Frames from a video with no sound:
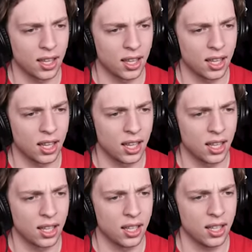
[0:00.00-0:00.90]
Yeah, I'm yes,
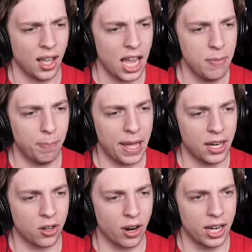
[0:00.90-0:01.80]
doing it. Aim
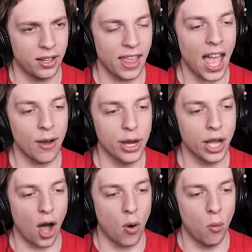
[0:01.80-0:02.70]
better, Crane. There we
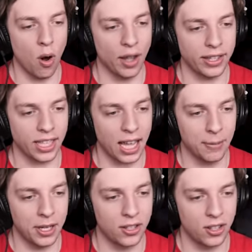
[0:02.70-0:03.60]
go. Oh, what it.
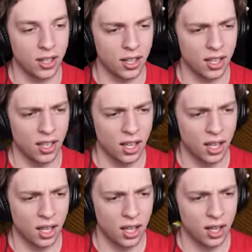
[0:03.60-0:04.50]
damage? Attack,
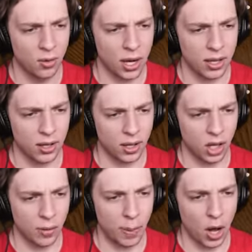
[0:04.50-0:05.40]
attack, attack. Wait,
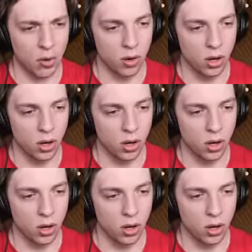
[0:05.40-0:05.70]
got a bow.